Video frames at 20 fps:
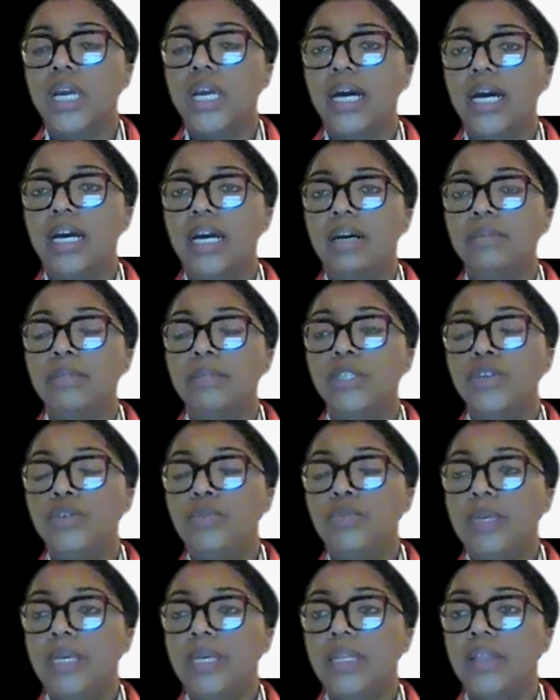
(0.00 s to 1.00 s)
2
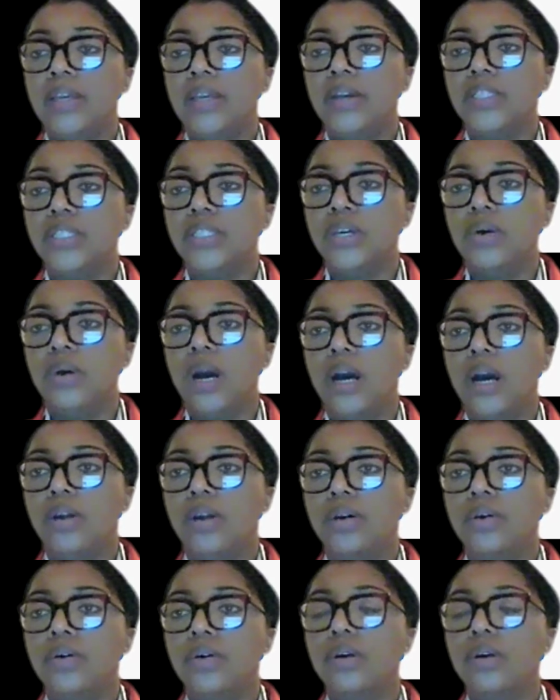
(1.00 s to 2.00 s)
meaning there is no
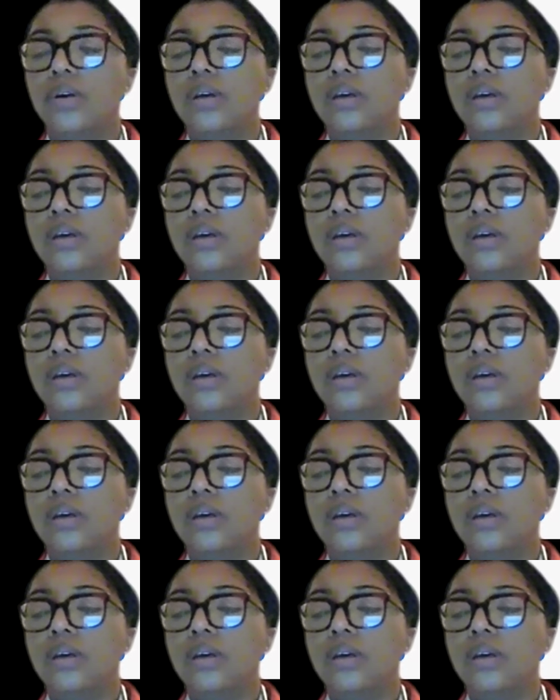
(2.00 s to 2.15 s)
auto